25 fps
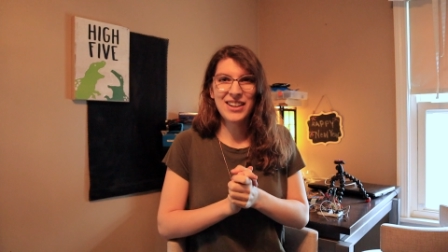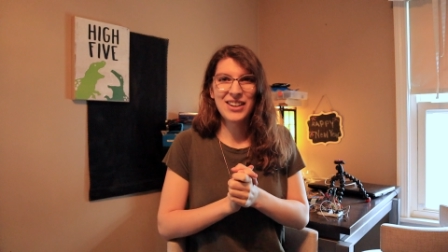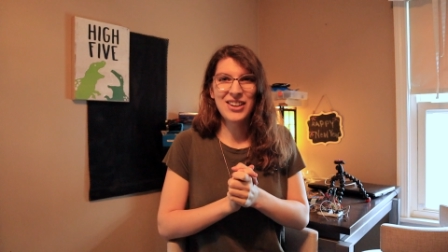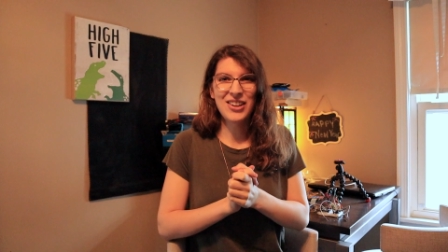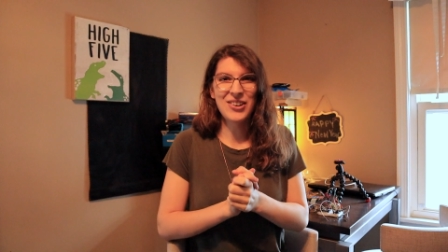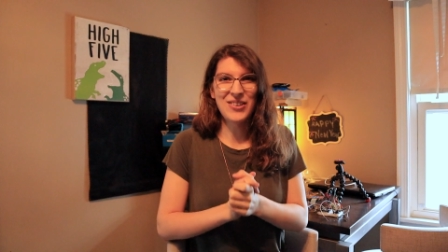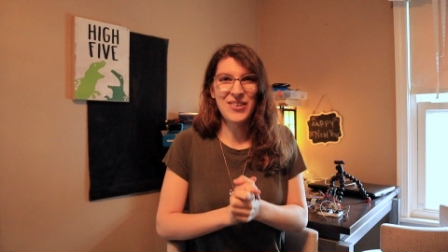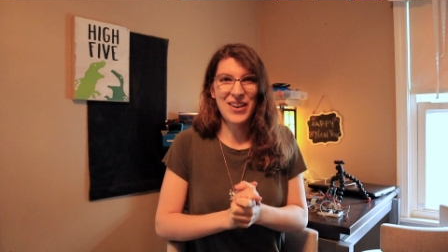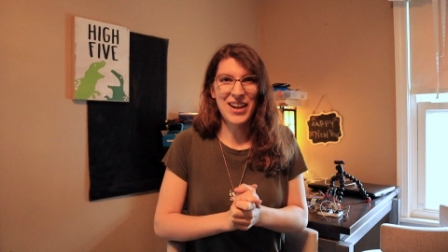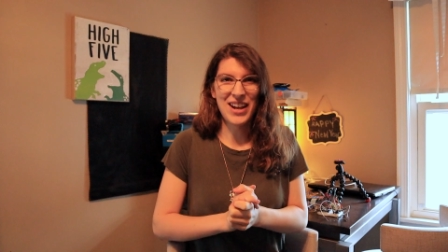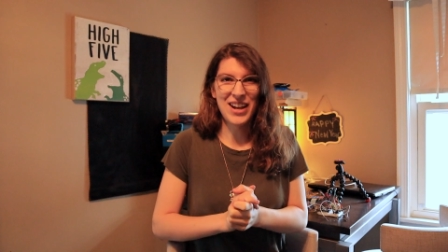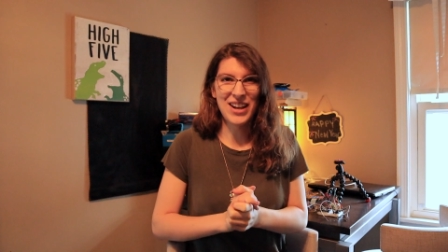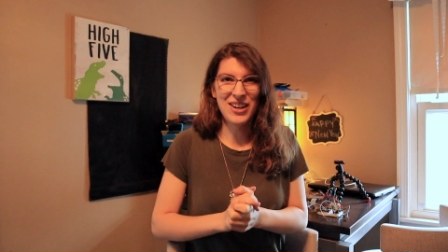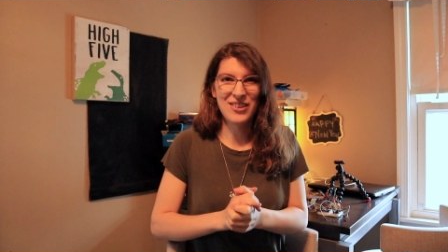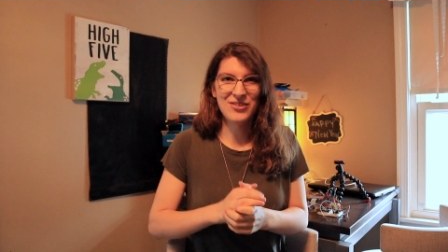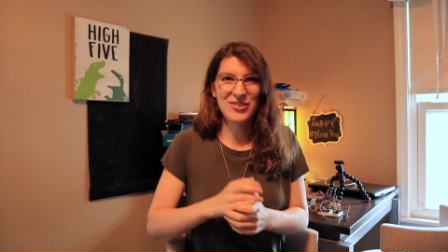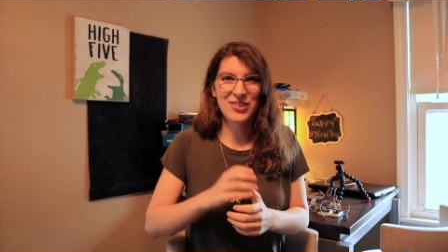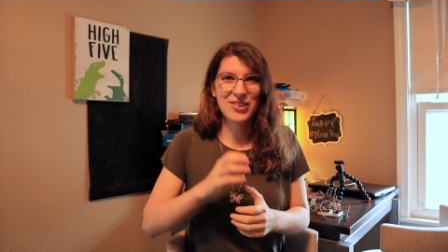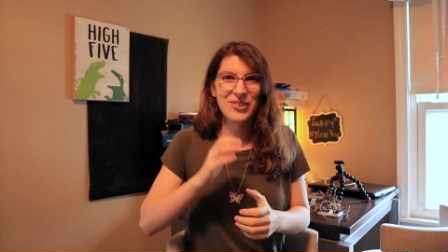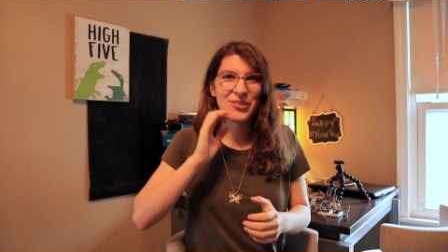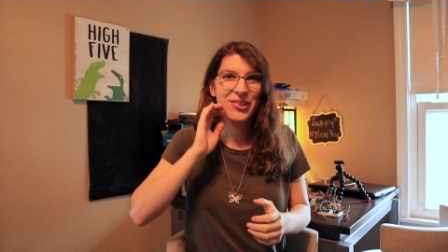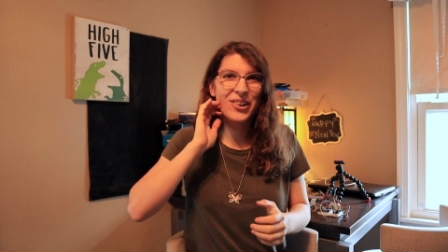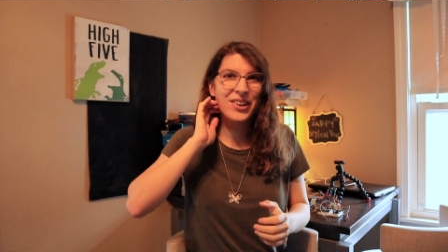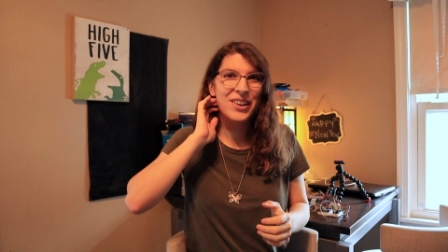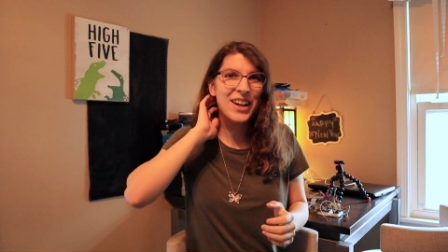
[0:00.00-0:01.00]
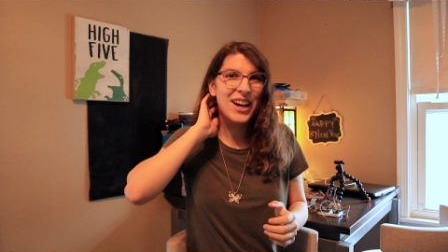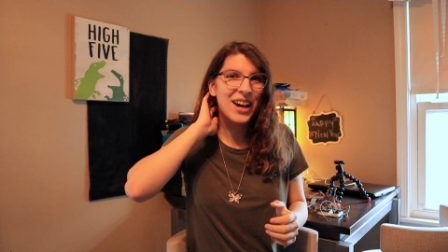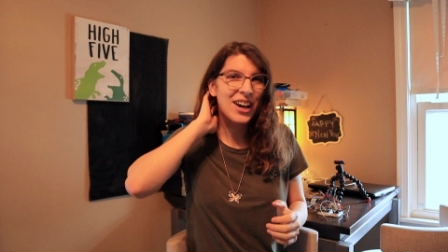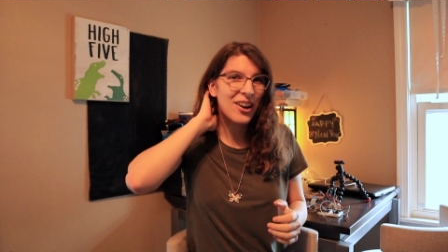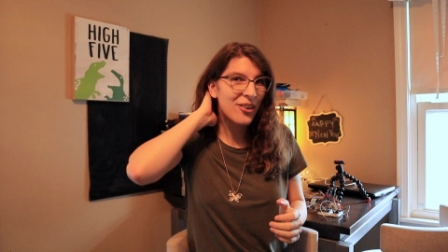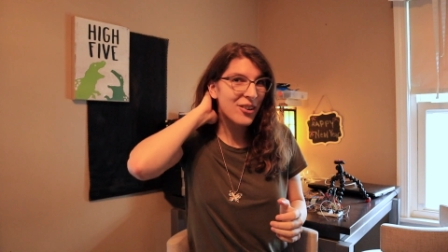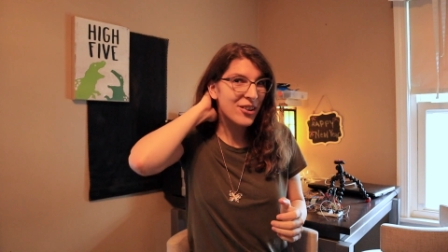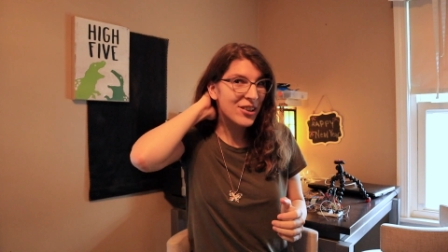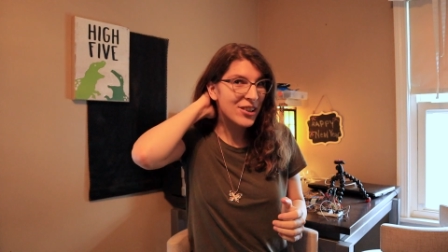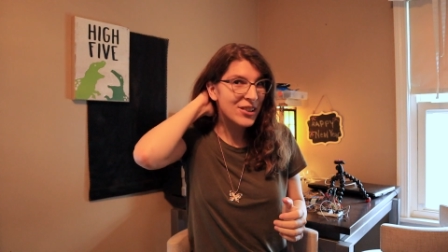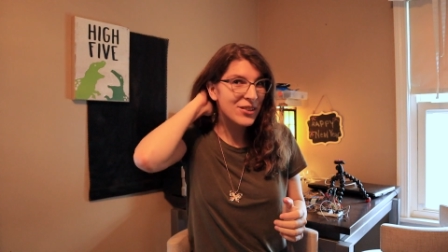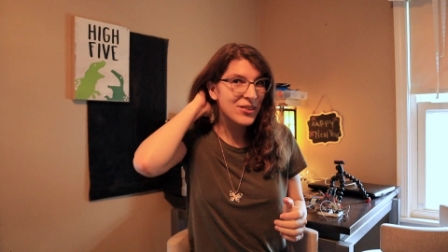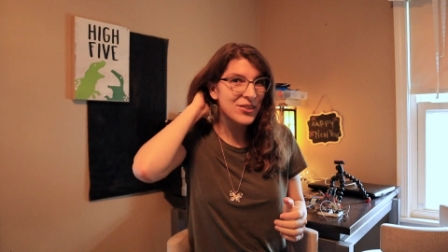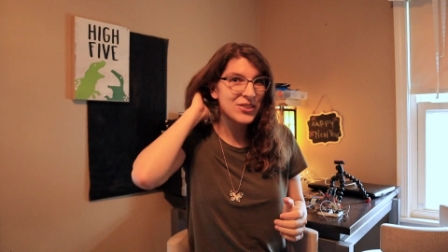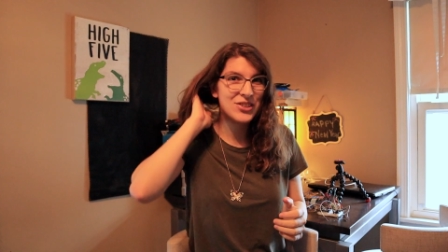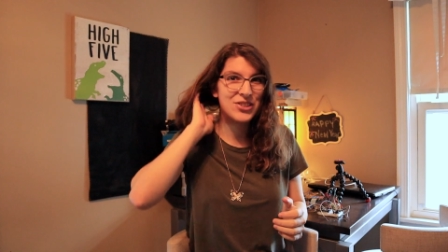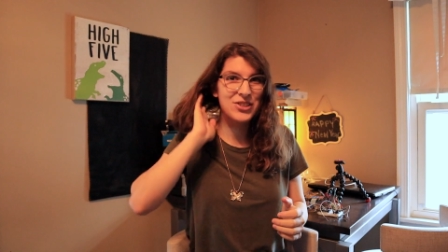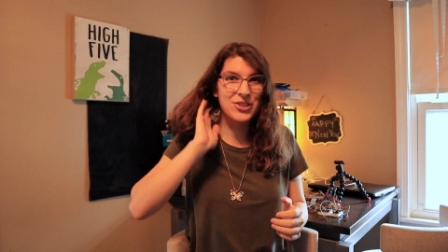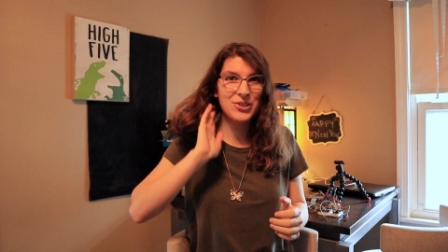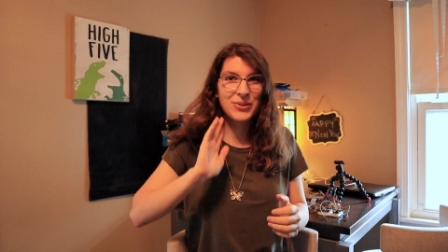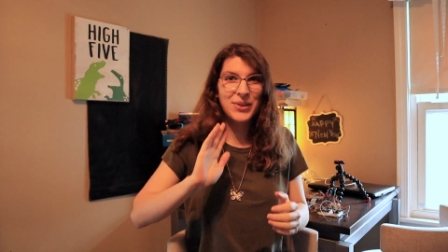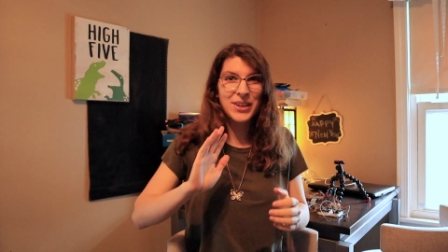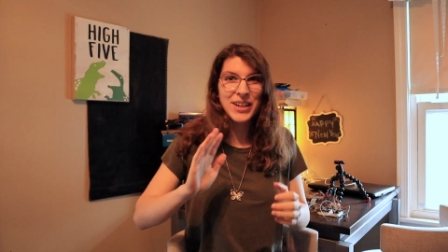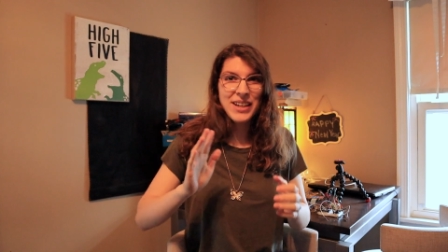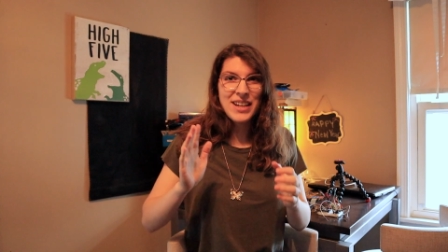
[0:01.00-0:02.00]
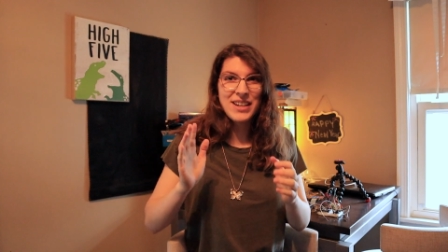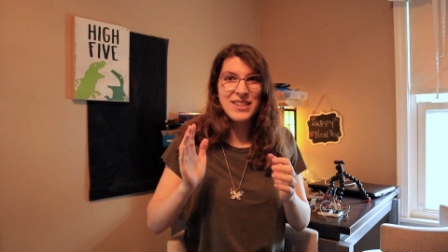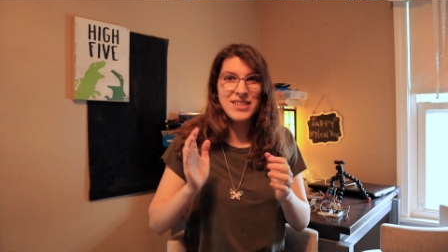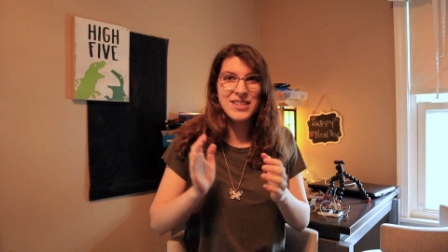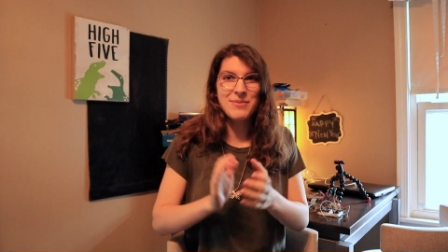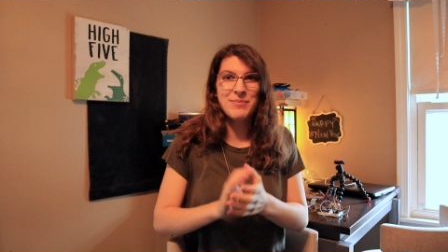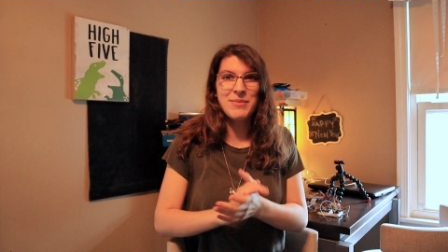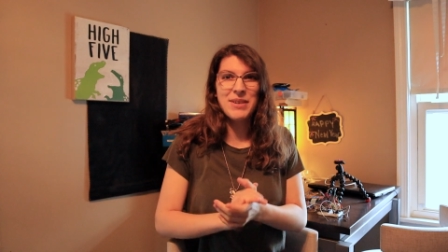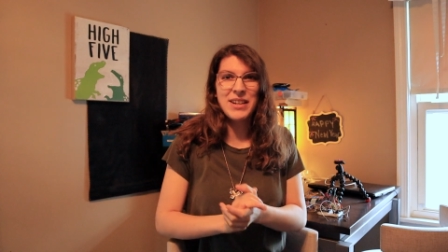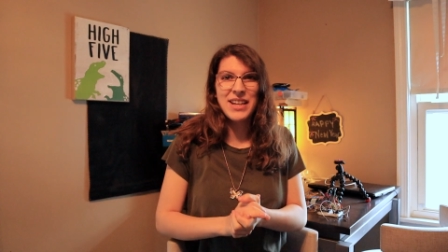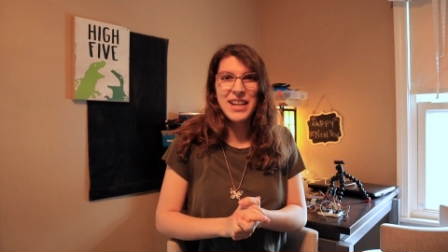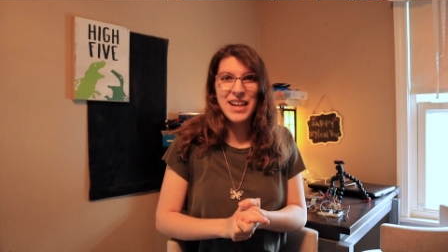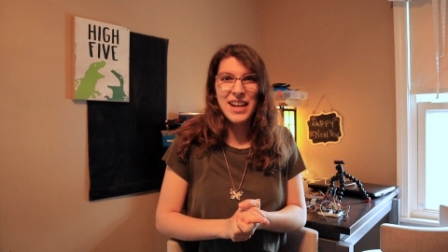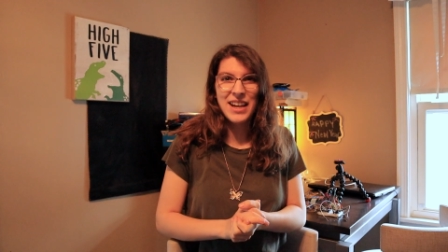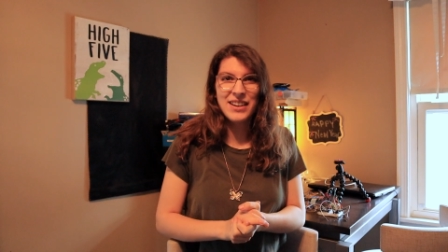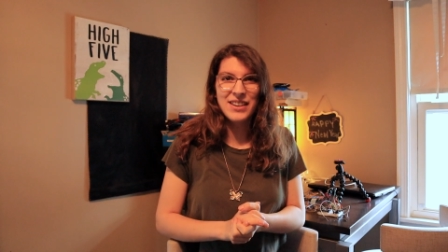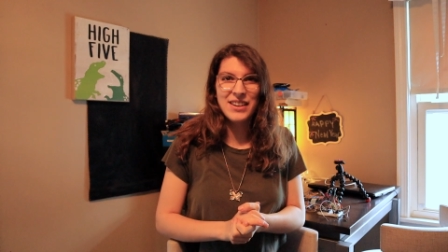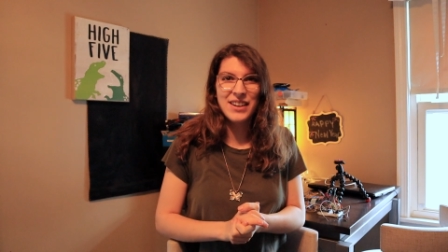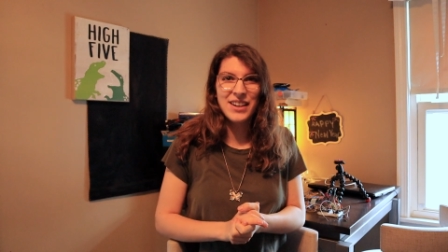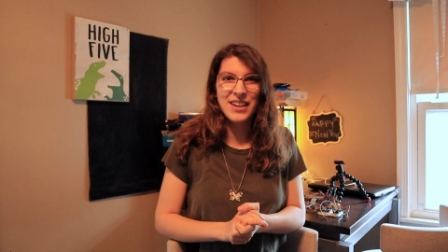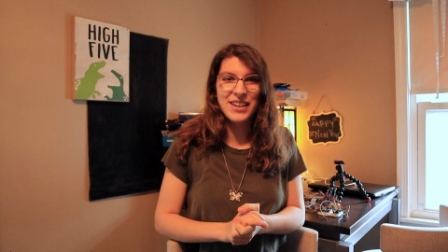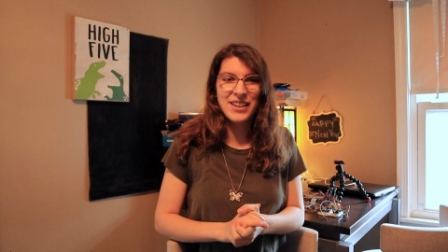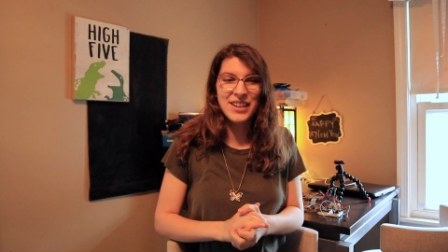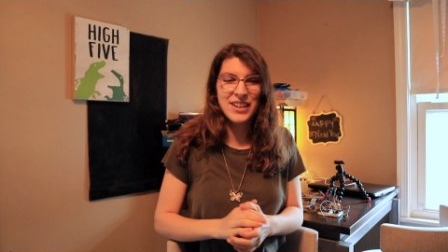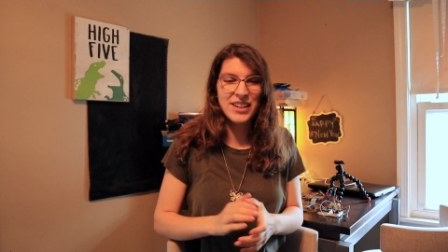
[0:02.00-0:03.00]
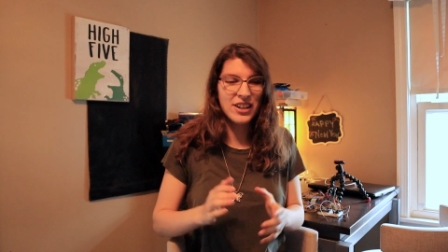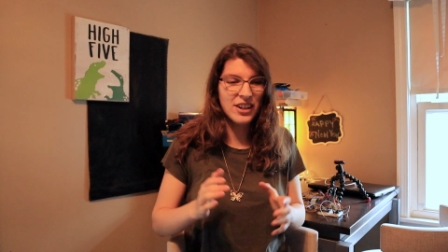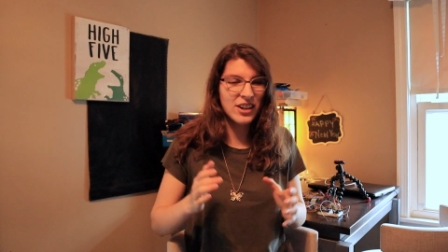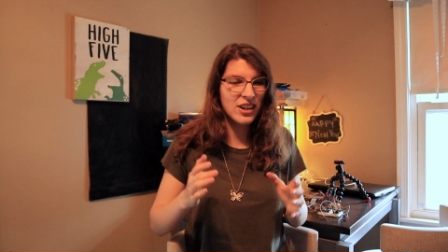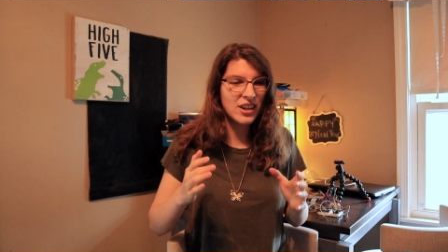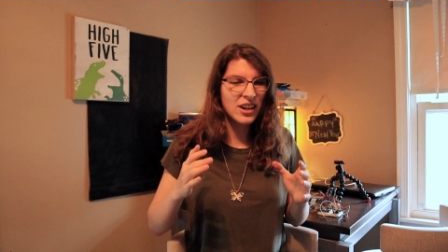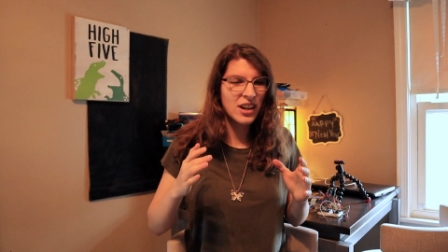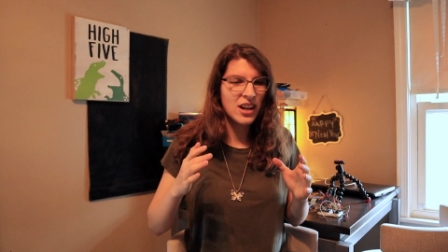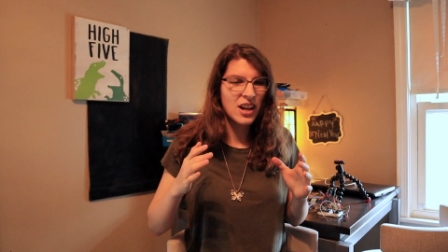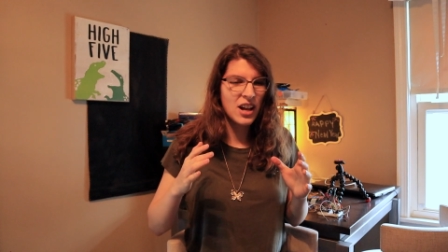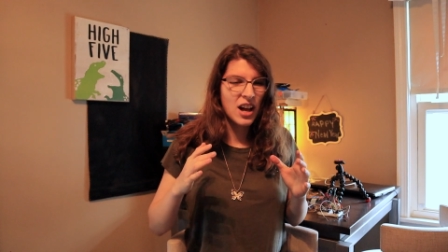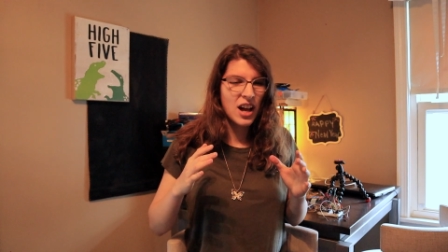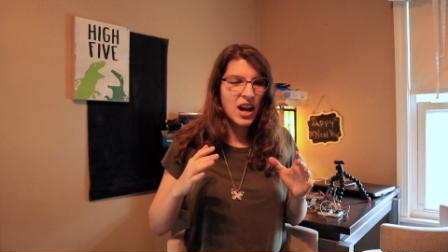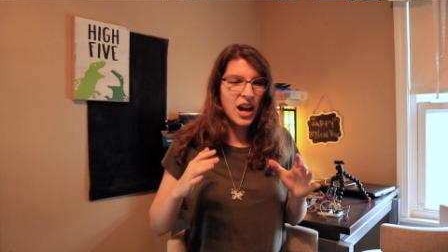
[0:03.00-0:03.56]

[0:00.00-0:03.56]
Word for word: Hello everyone, how are you doing? izzitMichaela here.